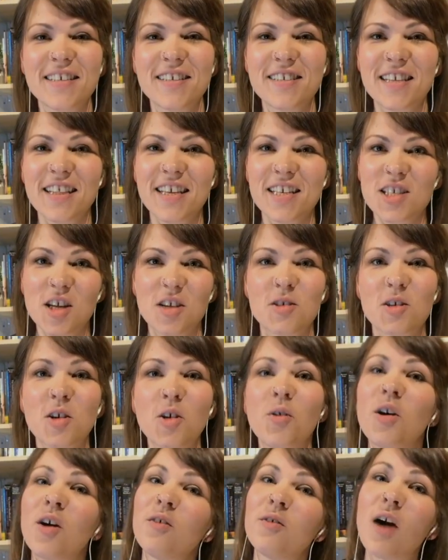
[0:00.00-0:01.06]
do to the children
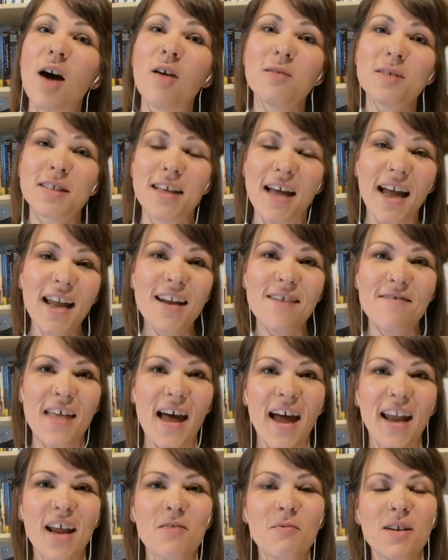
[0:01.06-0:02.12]
who are outside of
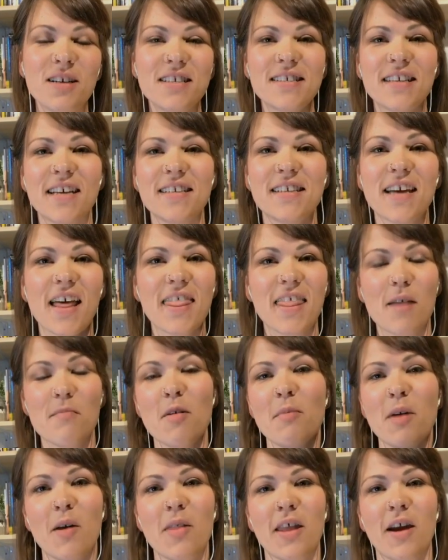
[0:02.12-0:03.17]
that? And what does that tell them
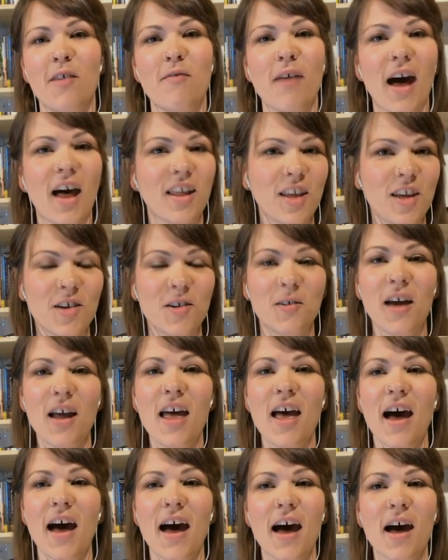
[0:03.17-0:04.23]
about their value?
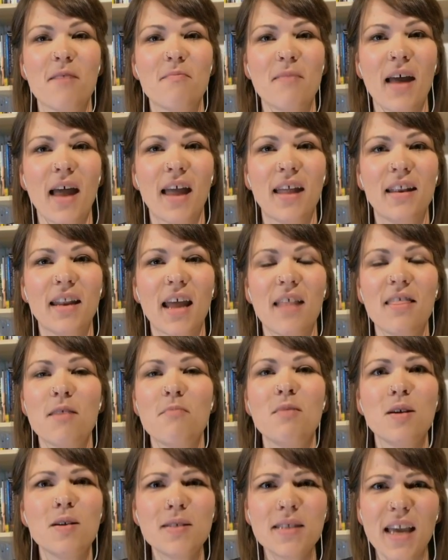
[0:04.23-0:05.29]
Um, and, and the
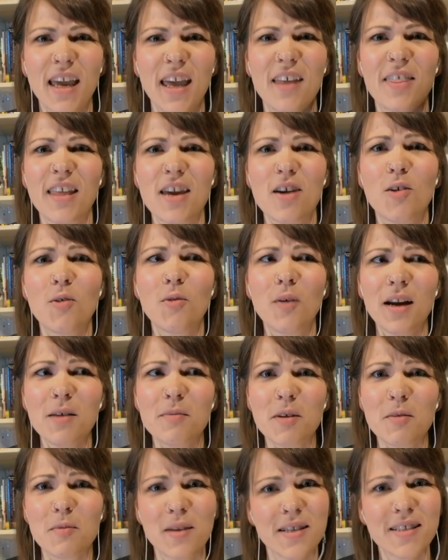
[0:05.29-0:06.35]
music, the incredible
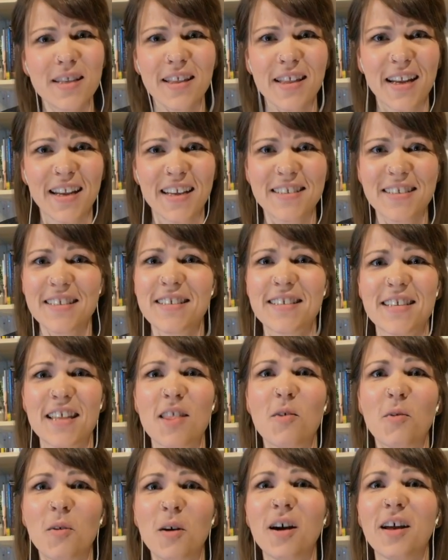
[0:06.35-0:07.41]
music that exists in
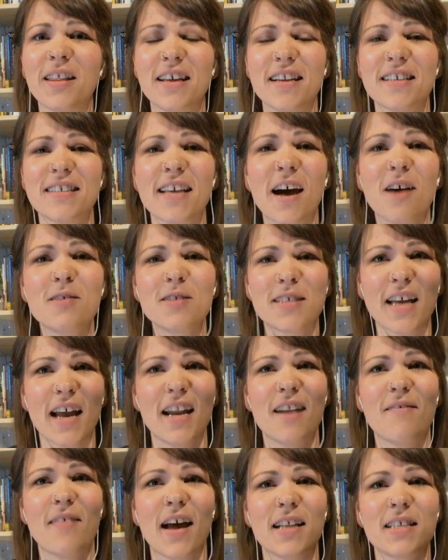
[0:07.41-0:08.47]
the world that is outside
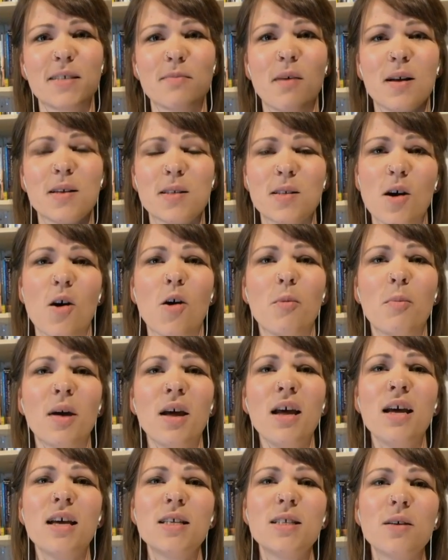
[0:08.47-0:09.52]
of that small scope.
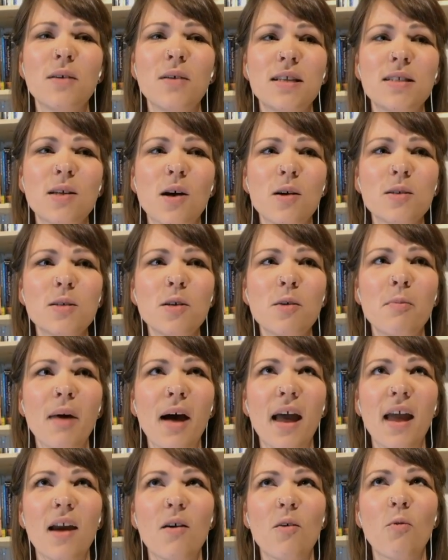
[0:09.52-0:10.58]
So it's also
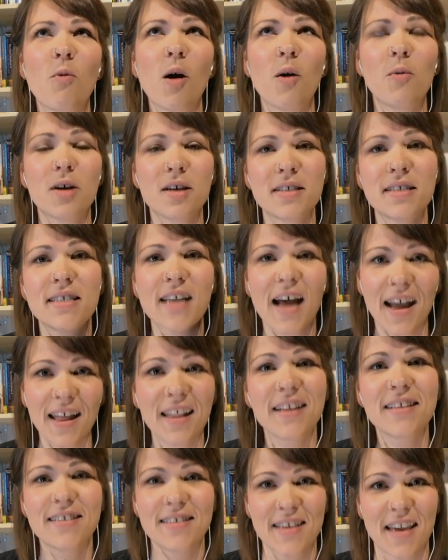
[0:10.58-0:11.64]
by what we're
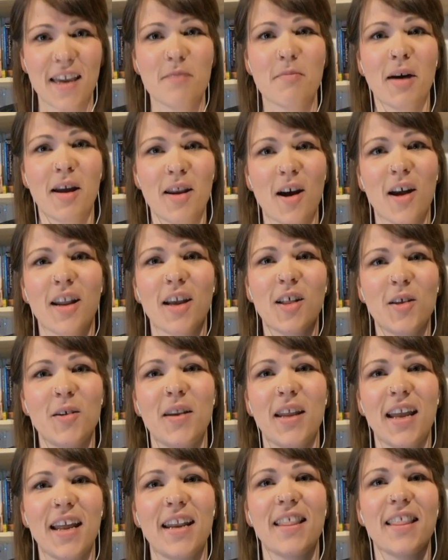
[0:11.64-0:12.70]
silencing by not
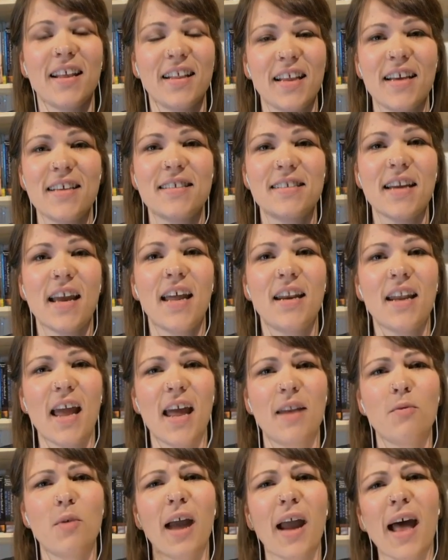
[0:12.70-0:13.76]
including it in the list, and,
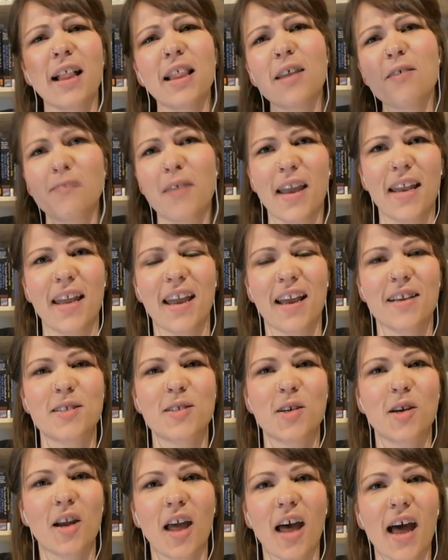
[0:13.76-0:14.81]
and we're elevating a
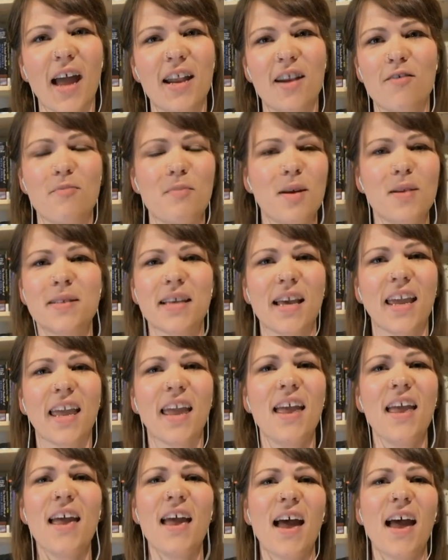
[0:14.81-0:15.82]
certain kind of music